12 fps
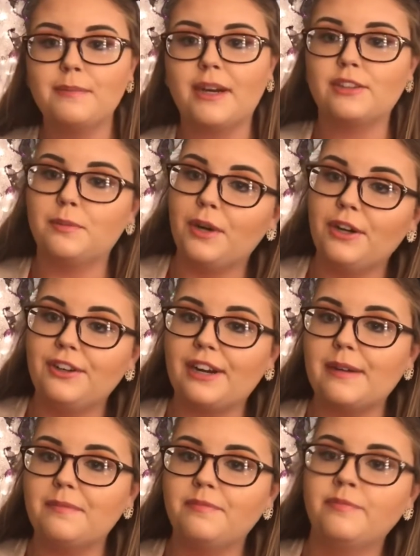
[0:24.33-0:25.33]
about the
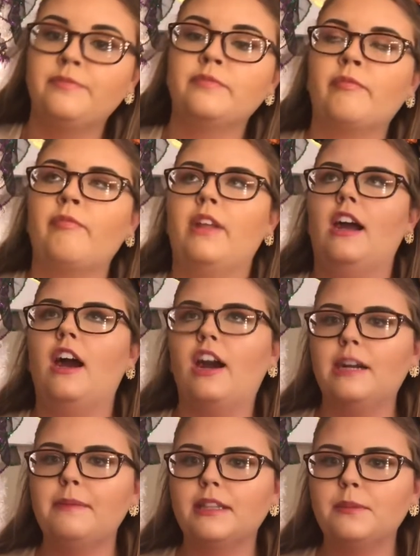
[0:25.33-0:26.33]
program? I
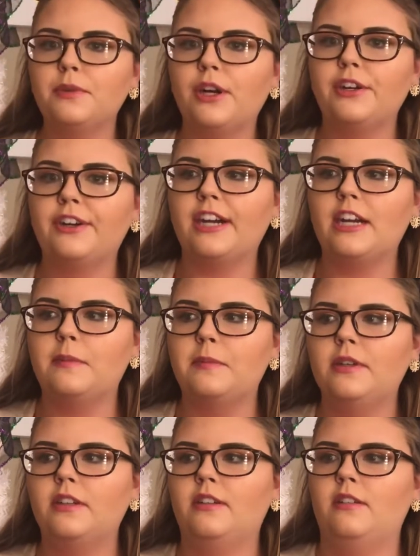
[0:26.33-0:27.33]
heard about the
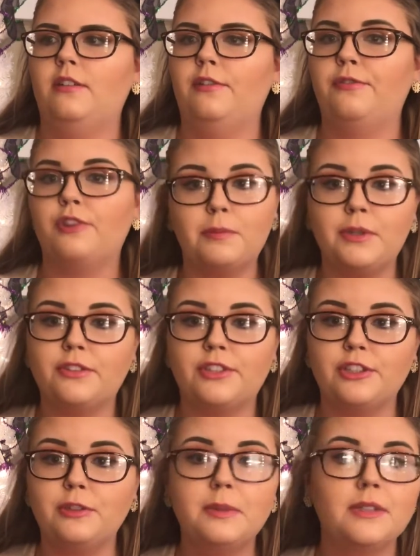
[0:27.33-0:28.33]
program from
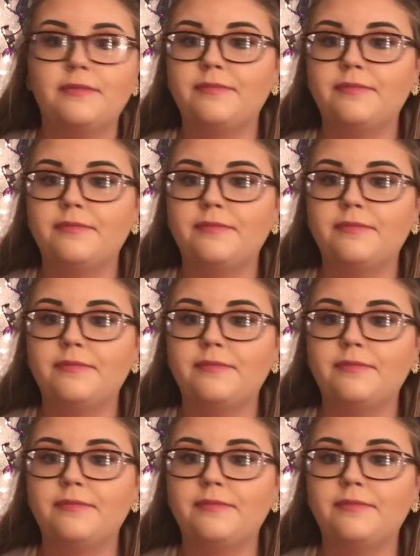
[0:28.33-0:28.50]
YouTube.